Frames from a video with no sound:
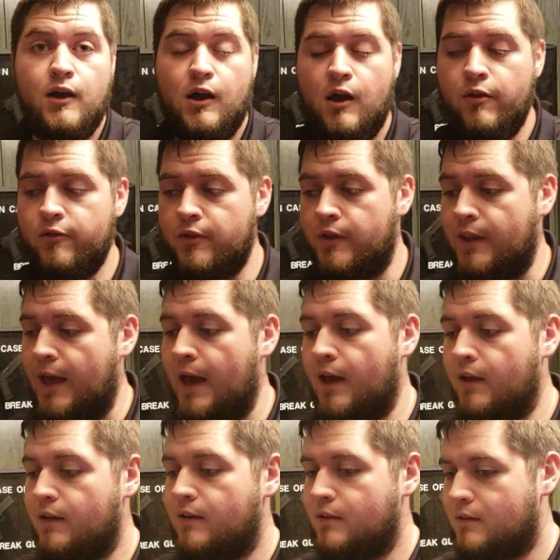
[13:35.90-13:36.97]
other than
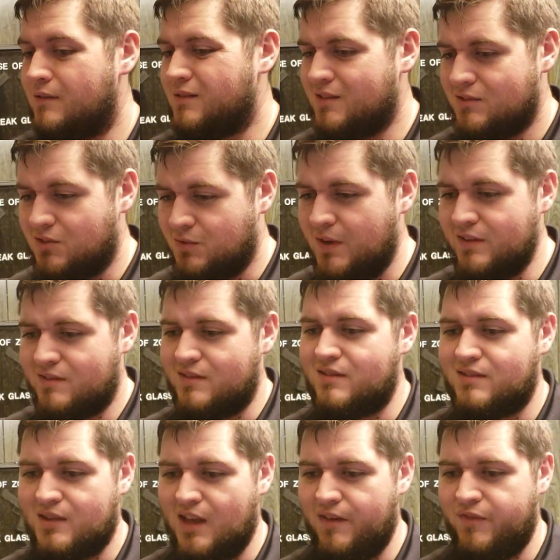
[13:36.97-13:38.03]
that, the rest of the
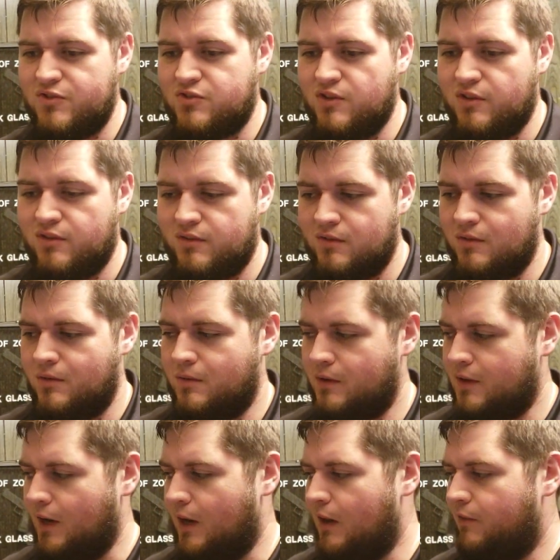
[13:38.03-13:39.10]
stuff is just
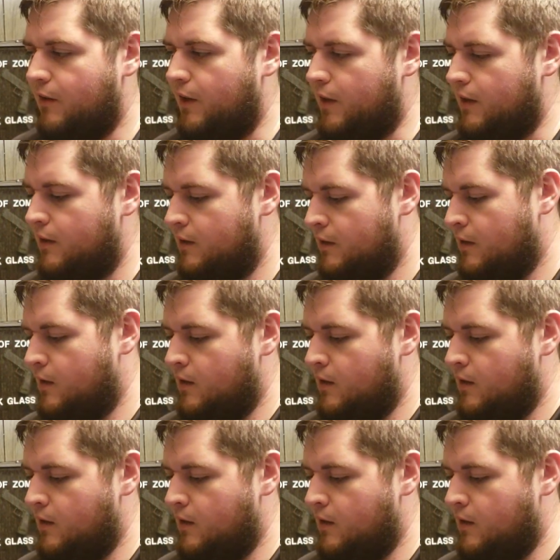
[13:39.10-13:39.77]
kind of like